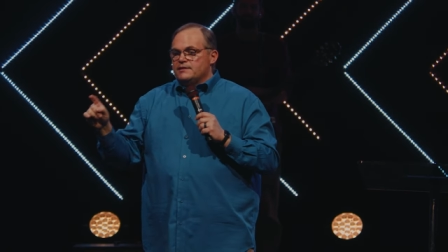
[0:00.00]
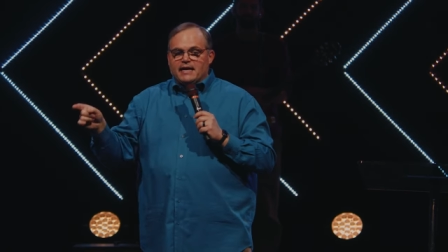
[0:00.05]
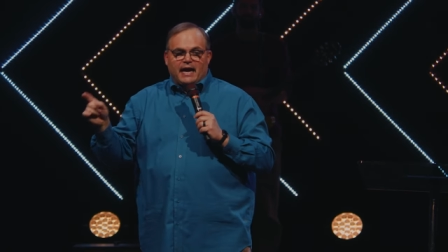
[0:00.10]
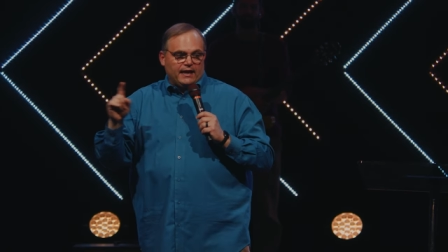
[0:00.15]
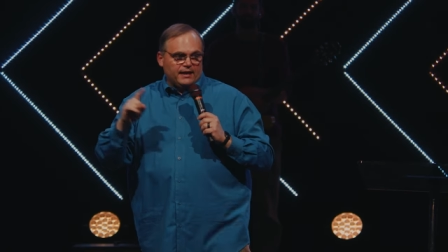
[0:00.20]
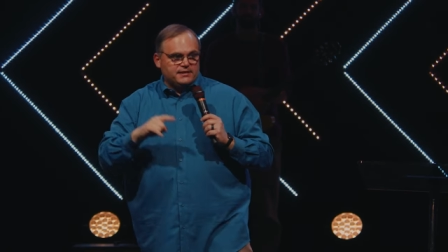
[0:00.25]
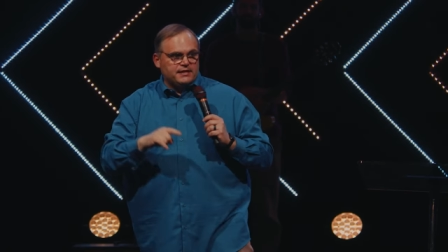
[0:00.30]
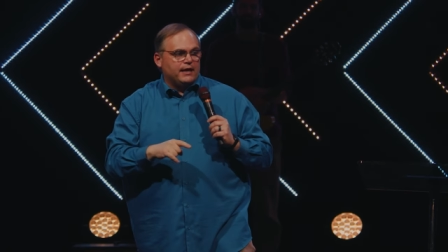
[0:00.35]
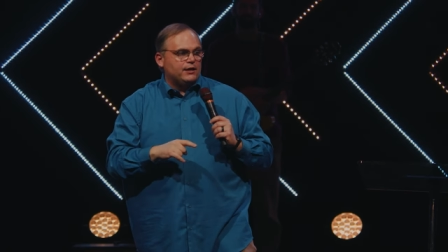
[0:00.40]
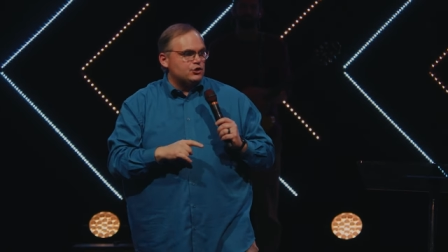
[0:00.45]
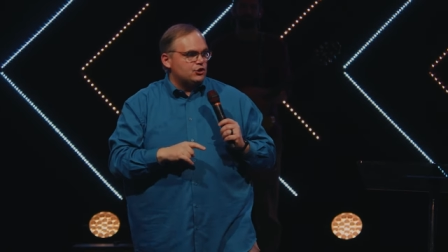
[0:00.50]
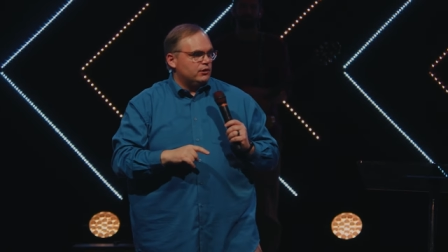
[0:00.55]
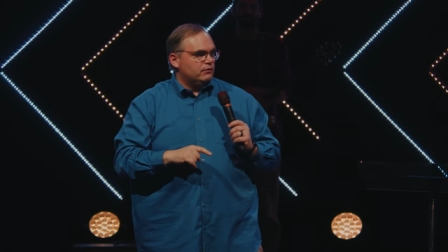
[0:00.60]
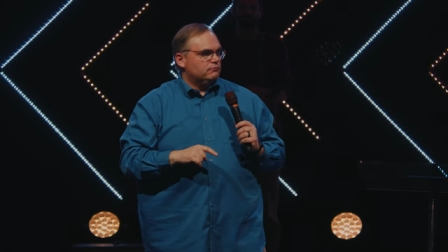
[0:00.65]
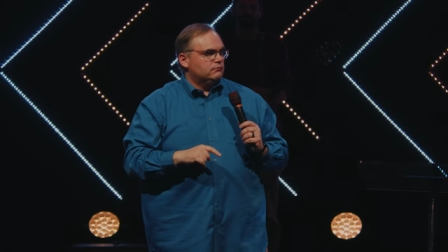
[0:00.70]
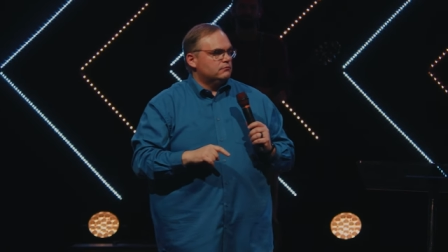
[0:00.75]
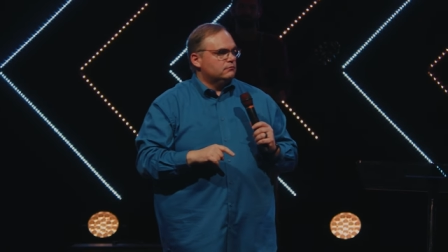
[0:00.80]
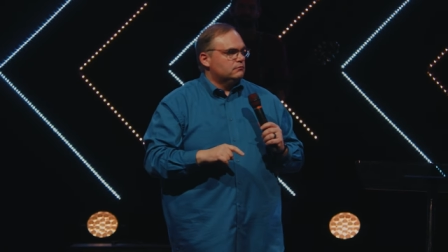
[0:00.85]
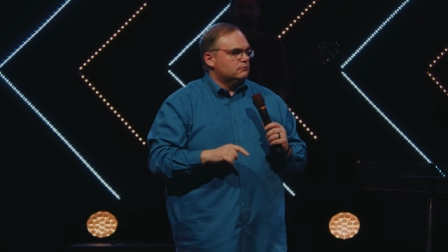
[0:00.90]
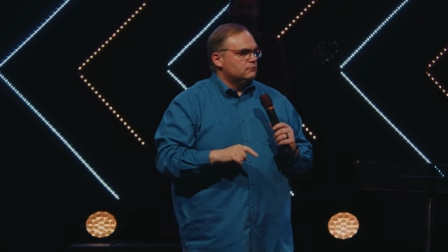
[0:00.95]
at attention.
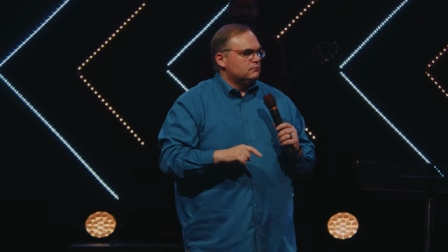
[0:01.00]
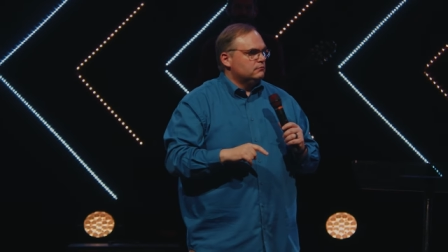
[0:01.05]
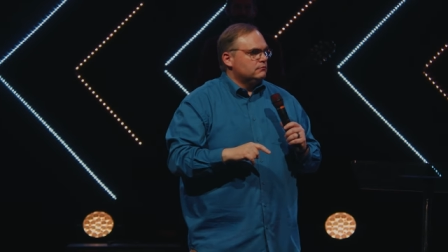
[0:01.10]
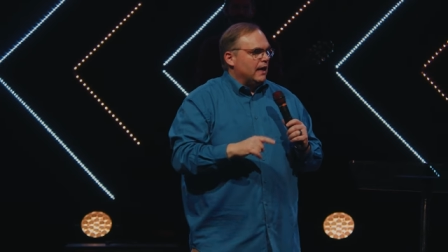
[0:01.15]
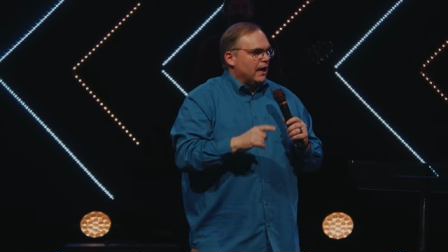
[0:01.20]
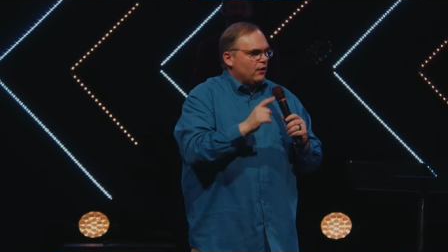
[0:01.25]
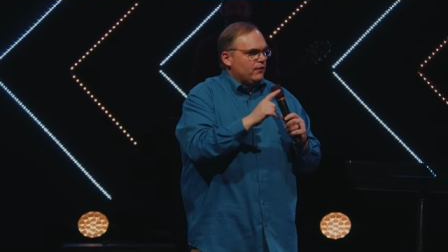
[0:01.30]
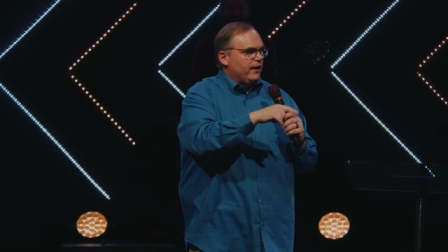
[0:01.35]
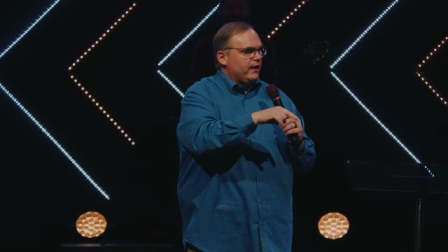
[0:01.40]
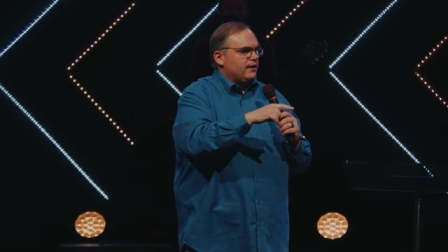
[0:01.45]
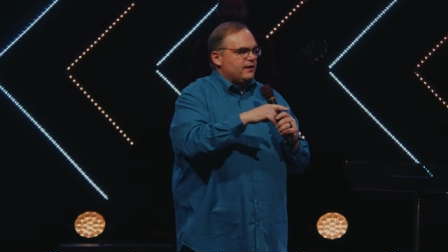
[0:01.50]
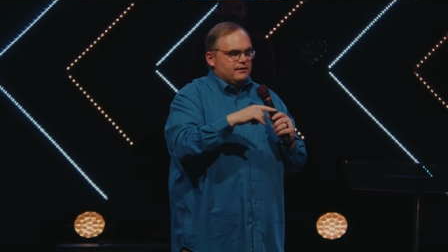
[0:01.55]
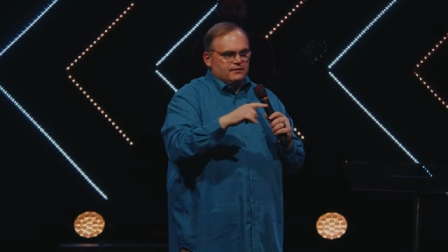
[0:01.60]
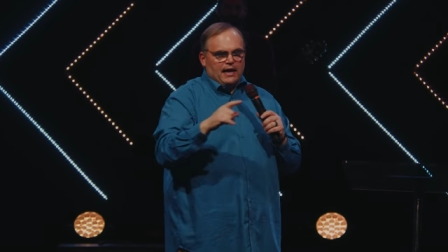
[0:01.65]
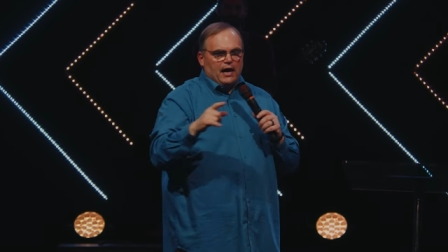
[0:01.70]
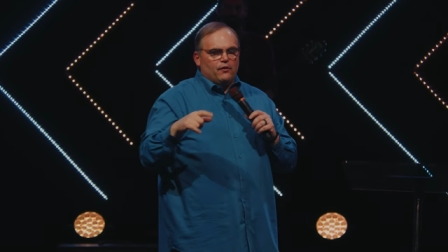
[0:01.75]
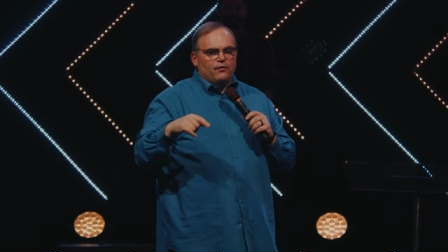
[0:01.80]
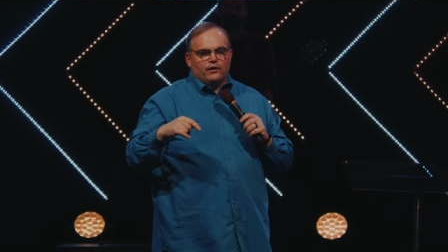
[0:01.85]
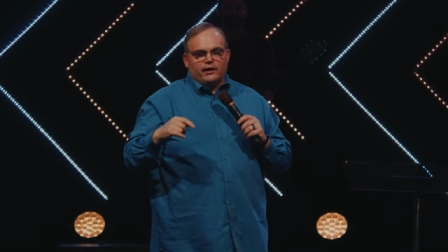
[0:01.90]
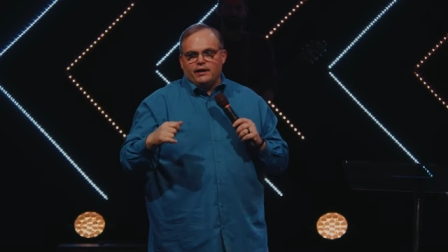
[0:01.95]
Now, they,
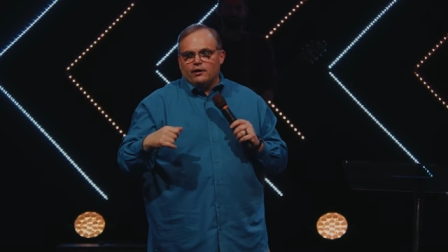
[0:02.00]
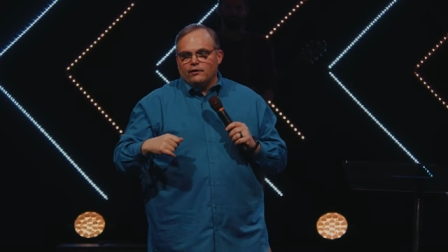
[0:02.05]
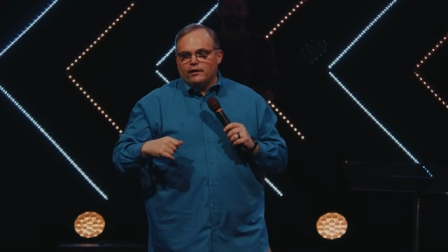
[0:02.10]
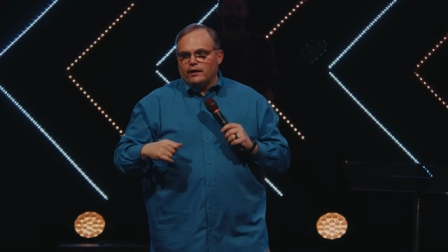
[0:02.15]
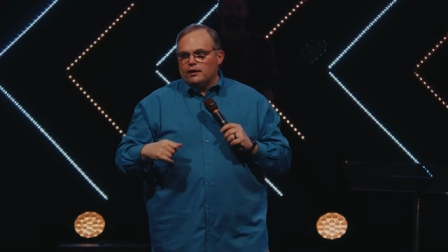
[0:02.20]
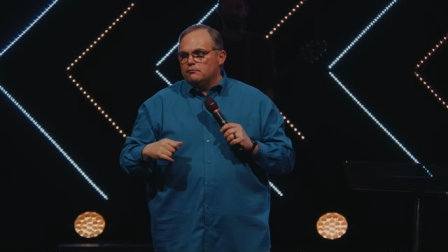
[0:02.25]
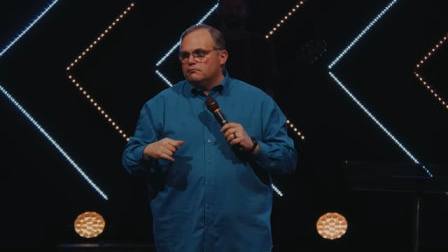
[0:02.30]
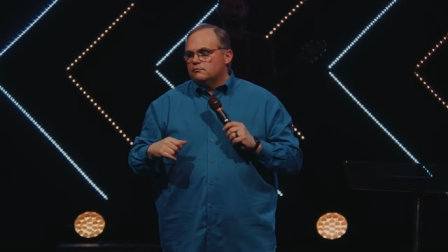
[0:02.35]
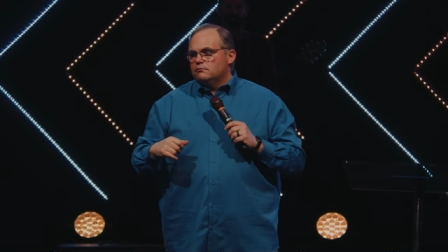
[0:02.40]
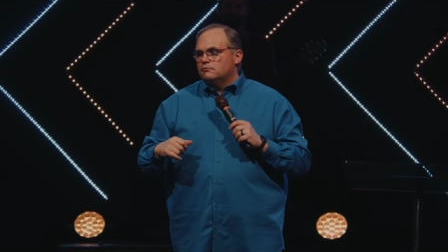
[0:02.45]
now they're hearing him.